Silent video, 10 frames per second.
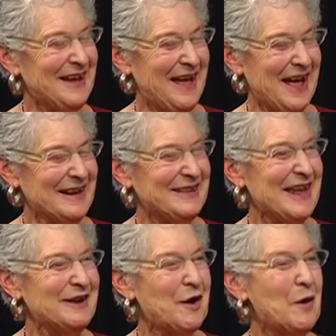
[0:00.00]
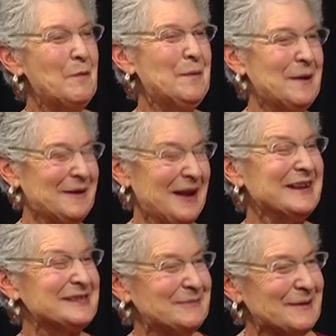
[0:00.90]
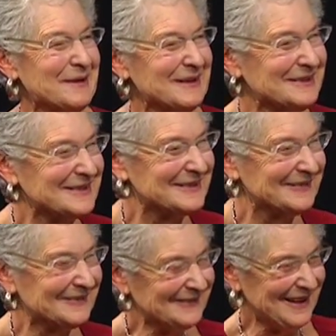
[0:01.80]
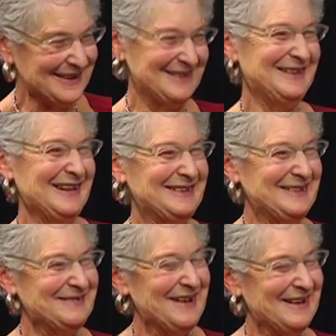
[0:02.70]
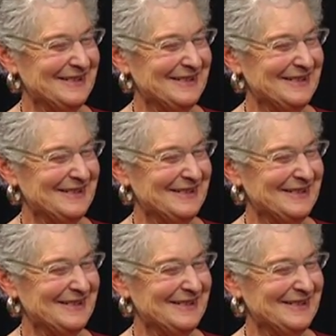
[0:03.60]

and then open experience. That's the way I